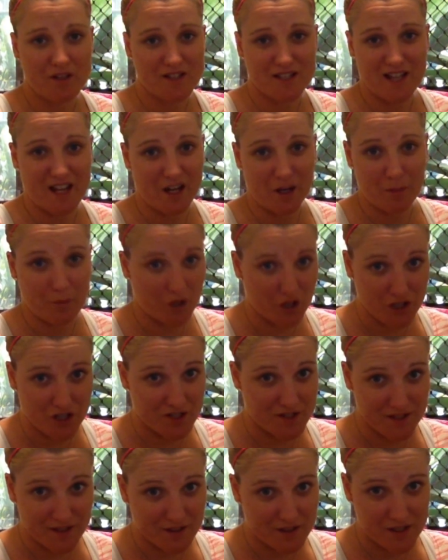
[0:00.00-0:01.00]
not saying I'm not
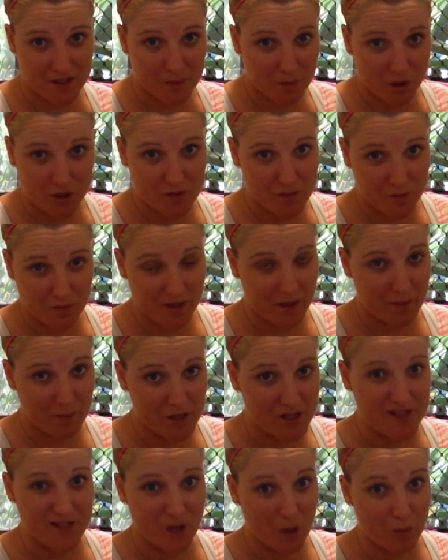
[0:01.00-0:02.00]
using disposable nappies.